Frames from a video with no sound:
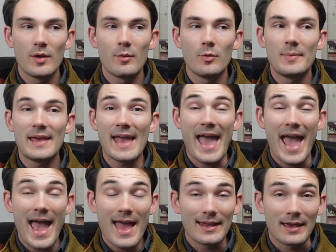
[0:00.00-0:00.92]
we would be
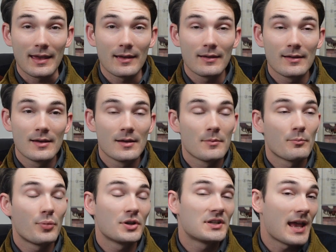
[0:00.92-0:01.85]
adding
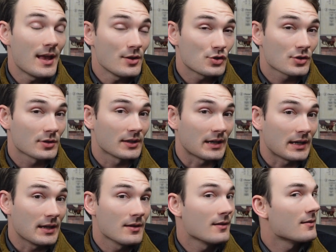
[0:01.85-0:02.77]

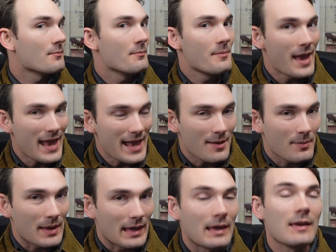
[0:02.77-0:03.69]
potentially
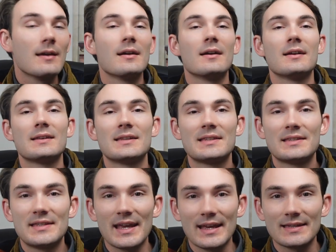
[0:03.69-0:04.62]
maybe
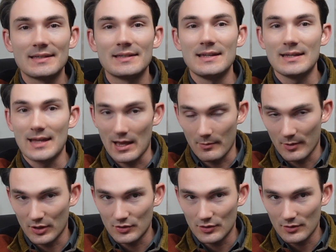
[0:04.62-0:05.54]
60
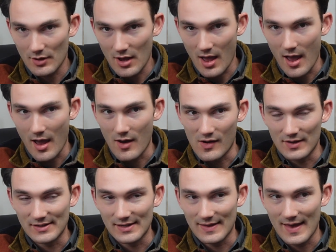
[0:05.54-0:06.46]
damage uh,
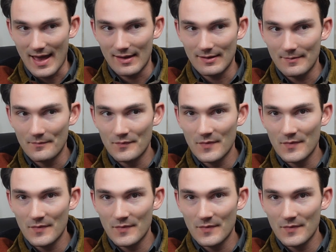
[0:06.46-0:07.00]
onto that.